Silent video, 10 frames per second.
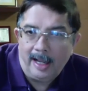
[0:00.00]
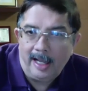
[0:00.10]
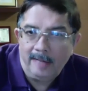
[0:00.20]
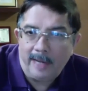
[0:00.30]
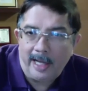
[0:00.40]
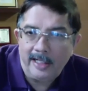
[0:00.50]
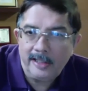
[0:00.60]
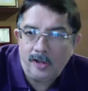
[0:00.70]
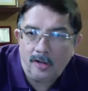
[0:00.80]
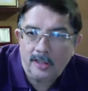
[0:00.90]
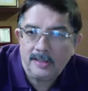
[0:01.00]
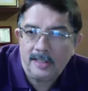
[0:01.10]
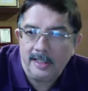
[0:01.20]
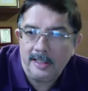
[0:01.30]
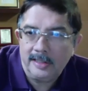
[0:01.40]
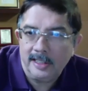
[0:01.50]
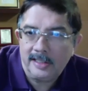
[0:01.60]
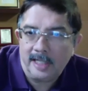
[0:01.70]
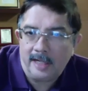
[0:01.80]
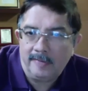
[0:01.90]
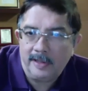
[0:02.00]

and manage doctors and nursing staff,